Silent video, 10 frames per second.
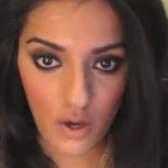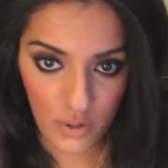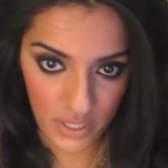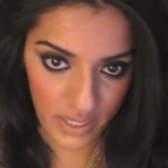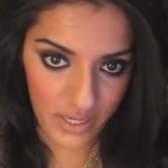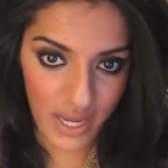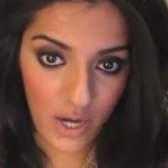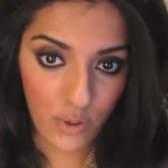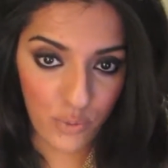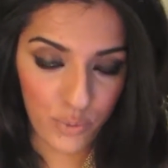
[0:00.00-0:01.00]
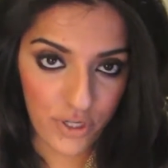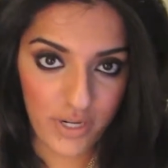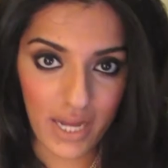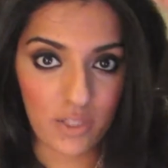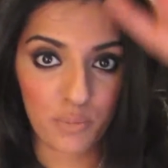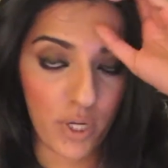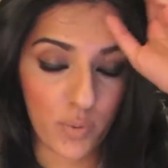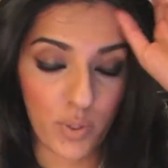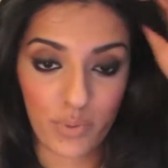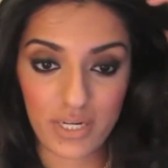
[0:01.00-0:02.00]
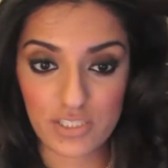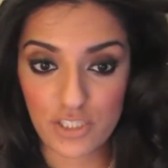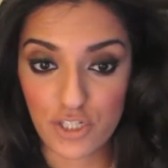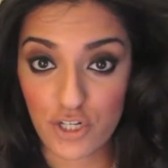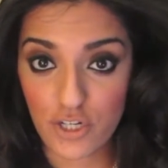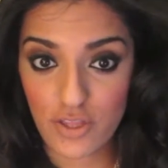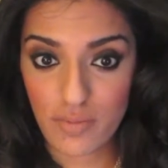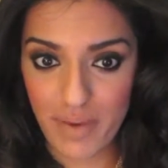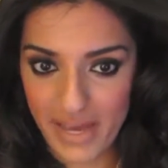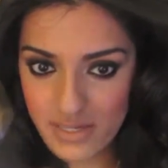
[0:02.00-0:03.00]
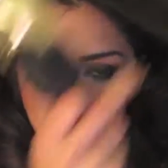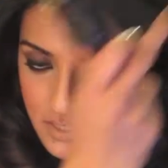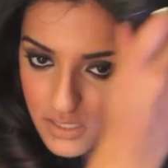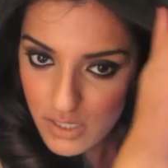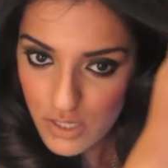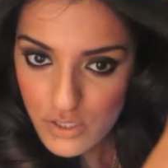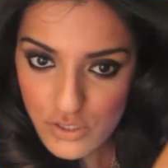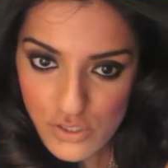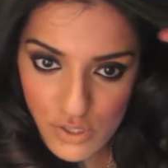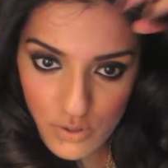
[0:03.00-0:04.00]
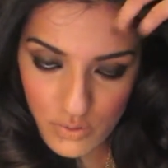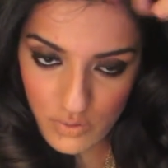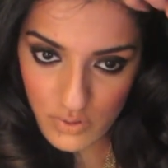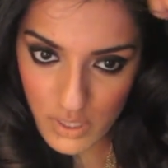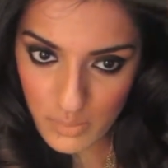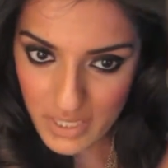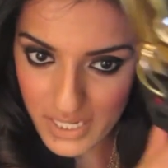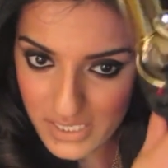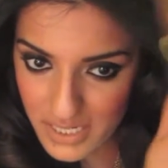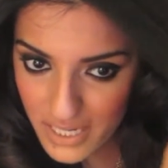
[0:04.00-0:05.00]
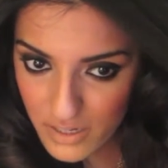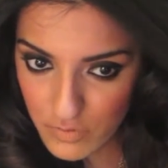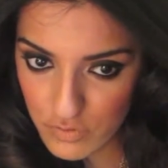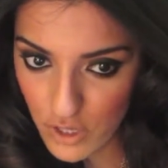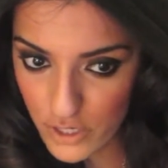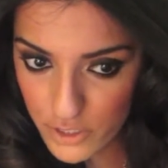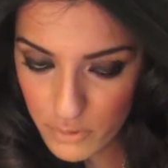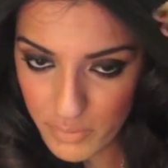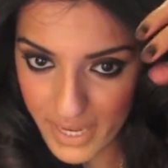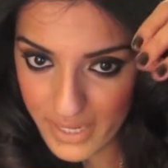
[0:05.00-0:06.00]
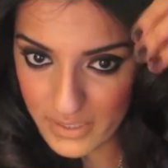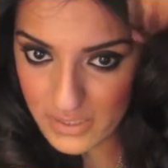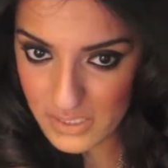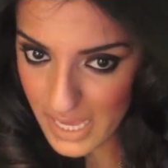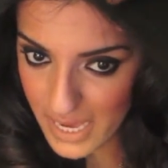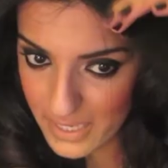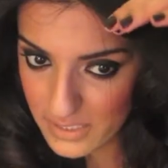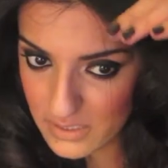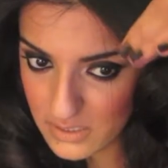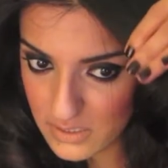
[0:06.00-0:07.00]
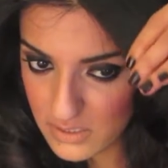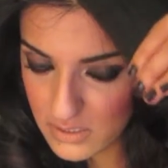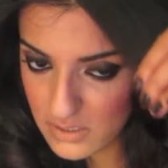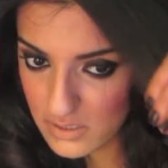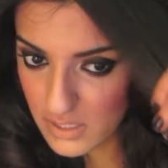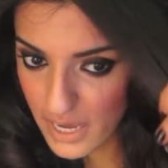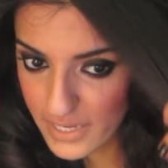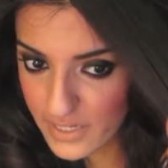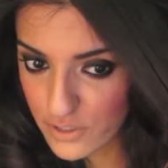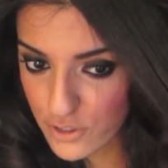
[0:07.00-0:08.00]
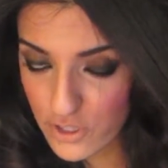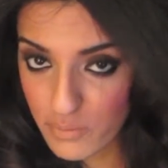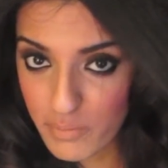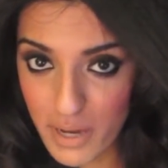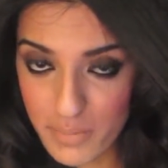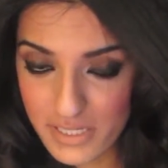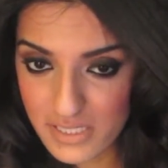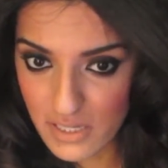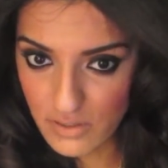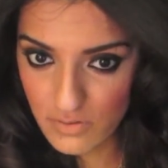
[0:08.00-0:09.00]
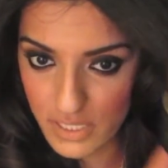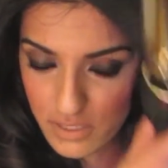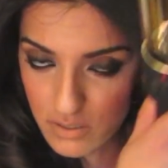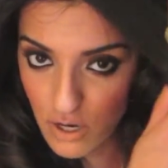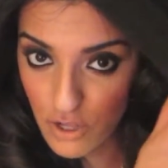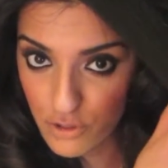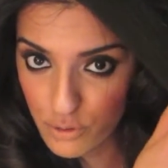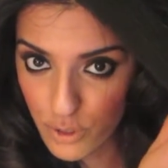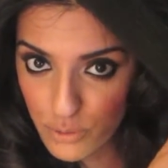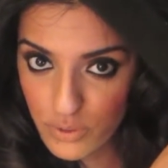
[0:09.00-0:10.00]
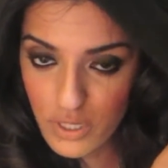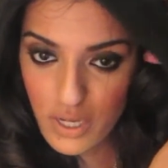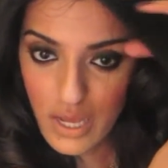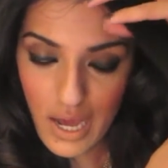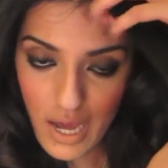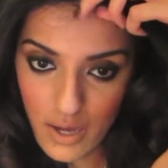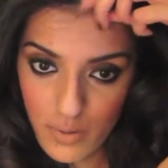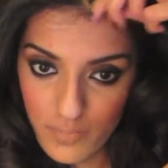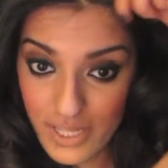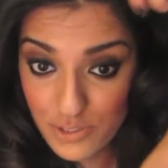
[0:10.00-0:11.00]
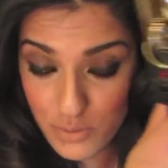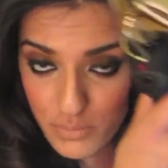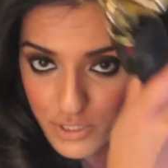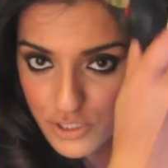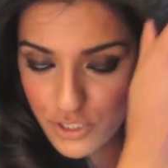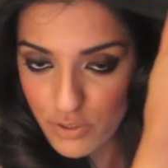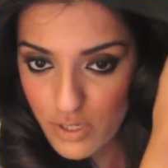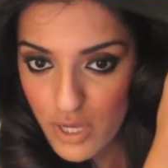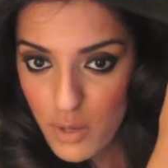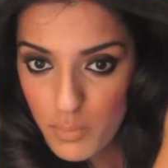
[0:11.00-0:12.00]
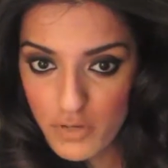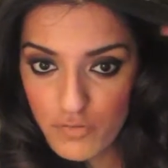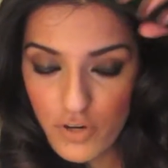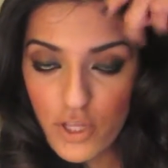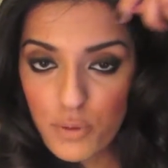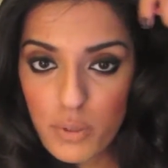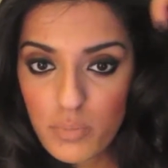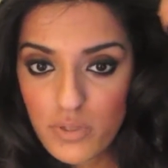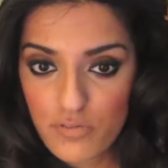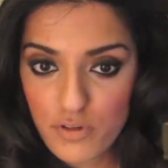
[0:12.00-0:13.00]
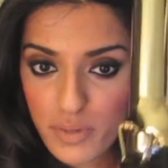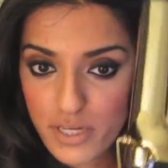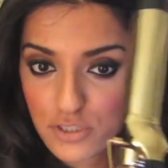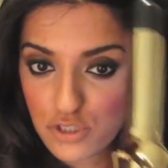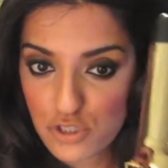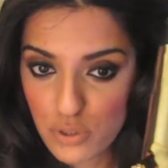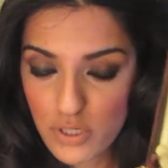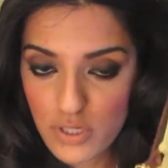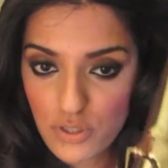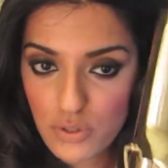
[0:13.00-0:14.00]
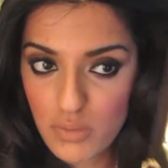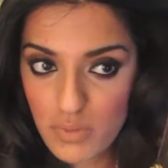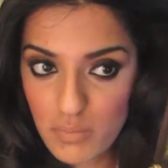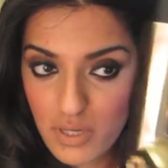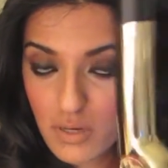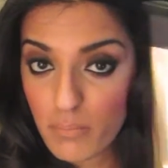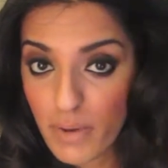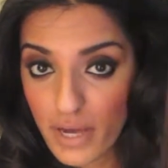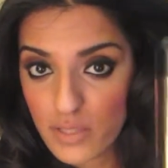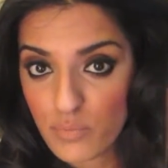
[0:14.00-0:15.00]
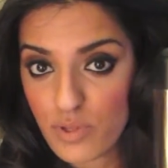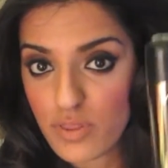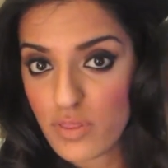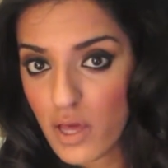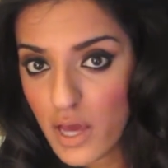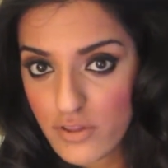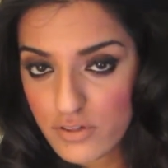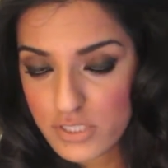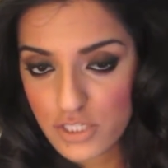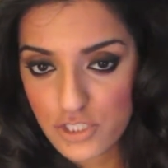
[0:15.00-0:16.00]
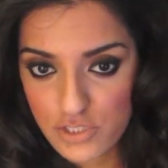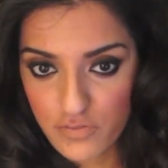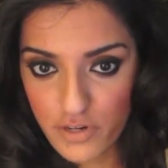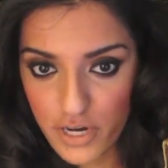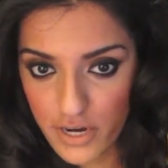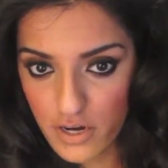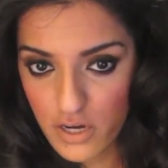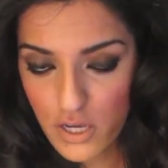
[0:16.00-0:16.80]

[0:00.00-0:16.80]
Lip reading: Okay, now we're at the point where we need to curl the bangs. So, because I have longer bangs and I could curl them by myself, like on their own, that's what I'm going to do. But for other people, if your bangs are short, you can maybe combine them with other sections of your hair.